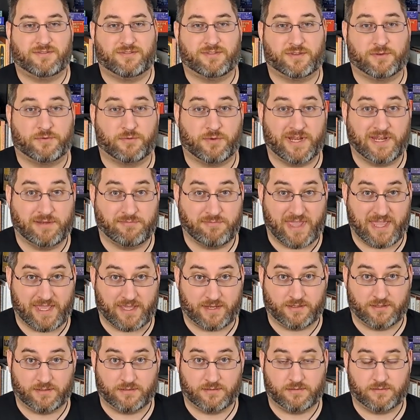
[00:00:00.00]
the Green
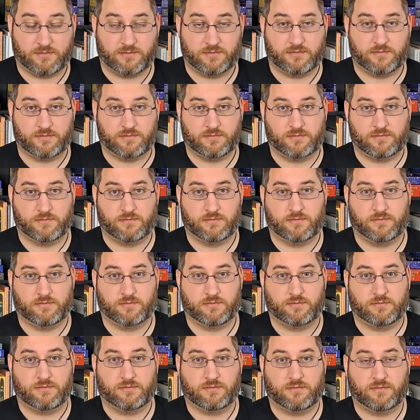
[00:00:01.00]
Man,
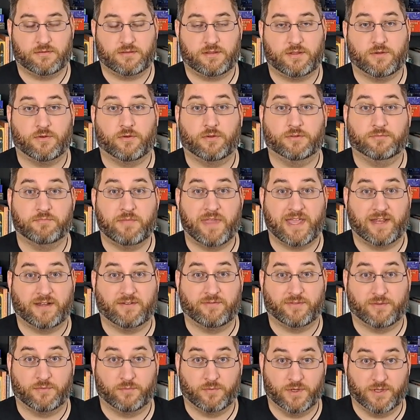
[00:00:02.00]
the Old Man
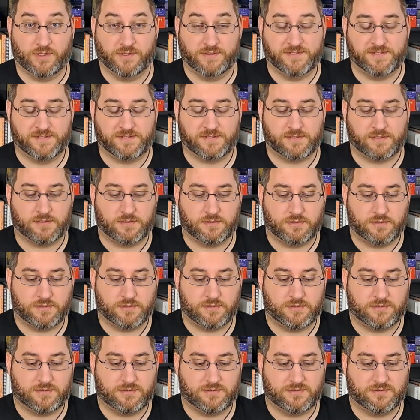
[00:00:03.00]
of the Woods,
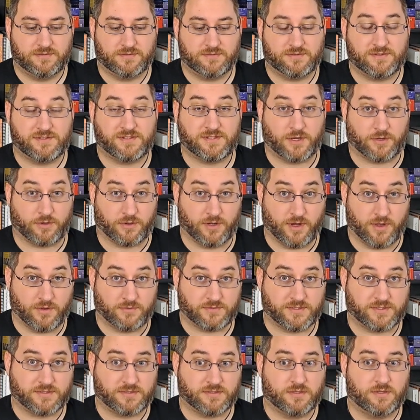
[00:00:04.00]

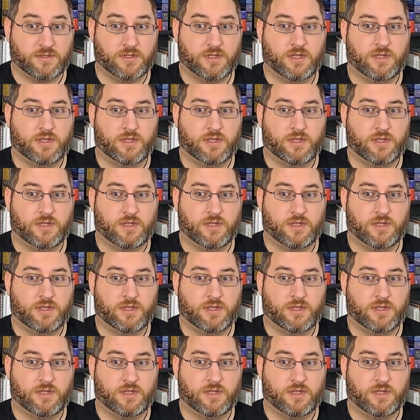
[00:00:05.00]
Serenos,